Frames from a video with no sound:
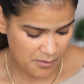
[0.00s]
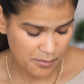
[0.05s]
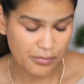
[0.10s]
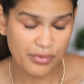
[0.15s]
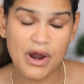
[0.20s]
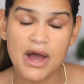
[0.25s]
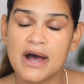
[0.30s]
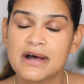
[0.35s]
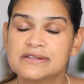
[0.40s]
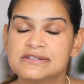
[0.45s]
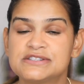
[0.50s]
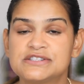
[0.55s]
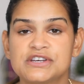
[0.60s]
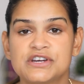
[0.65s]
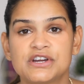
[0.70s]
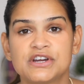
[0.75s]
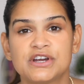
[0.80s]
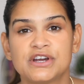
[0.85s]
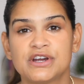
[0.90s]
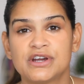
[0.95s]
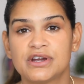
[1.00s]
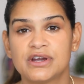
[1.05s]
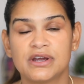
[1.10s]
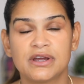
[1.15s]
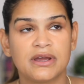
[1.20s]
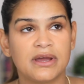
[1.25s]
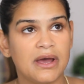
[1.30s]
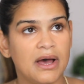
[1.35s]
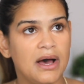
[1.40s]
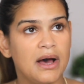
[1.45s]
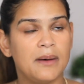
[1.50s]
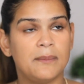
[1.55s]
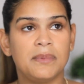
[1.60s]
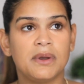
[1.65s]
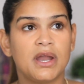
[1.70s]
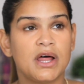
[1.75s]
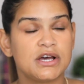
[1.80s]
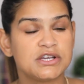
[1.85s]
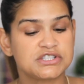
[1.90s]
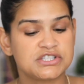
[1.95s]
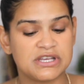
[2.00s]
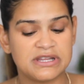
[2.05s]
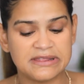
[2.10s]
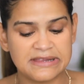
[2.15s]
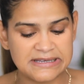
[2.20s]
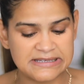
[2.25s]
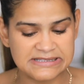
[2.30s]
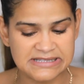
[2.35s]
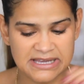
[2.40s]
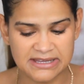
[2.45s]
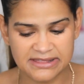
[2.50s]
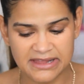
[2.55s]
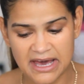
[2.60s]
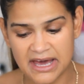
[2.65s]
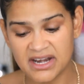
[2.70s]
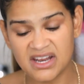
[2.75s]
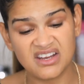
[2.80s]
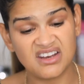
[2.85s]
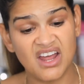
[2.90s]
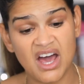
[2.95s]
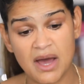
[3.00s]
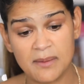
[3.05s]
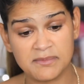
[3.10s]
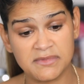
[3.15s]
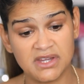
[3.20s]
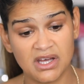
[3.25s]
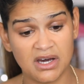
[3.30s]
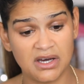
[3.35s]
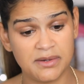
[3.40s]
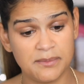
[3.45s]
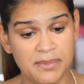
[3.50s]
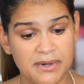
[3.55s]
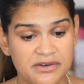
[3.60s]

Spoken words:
bronzer, blush, and things like that. And I'm done.